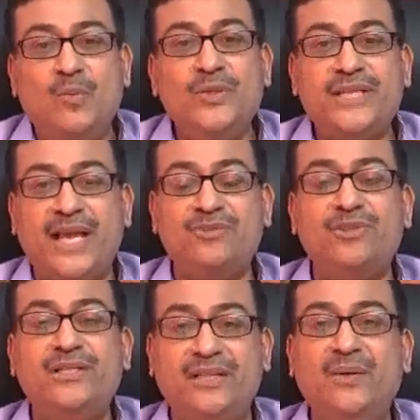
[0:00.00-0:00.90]
which
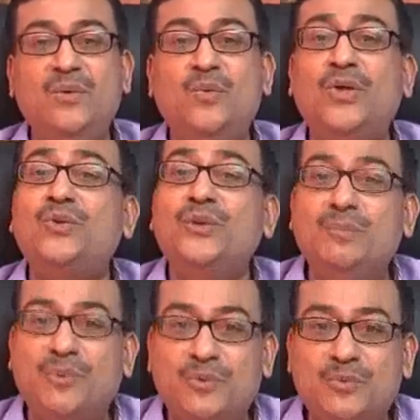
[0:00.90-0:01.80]
actually tell you what to
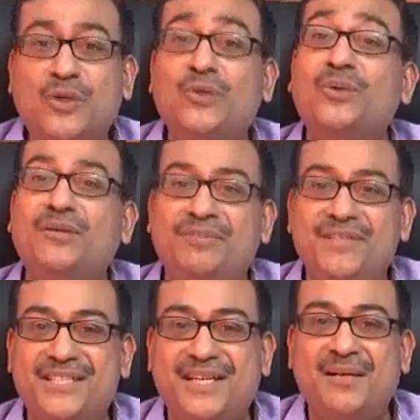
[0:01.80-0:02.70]
improve, what to
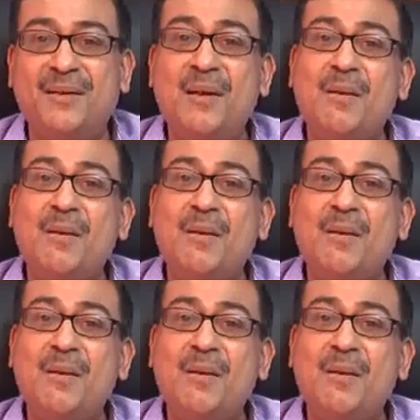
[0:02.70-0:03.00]
differentiate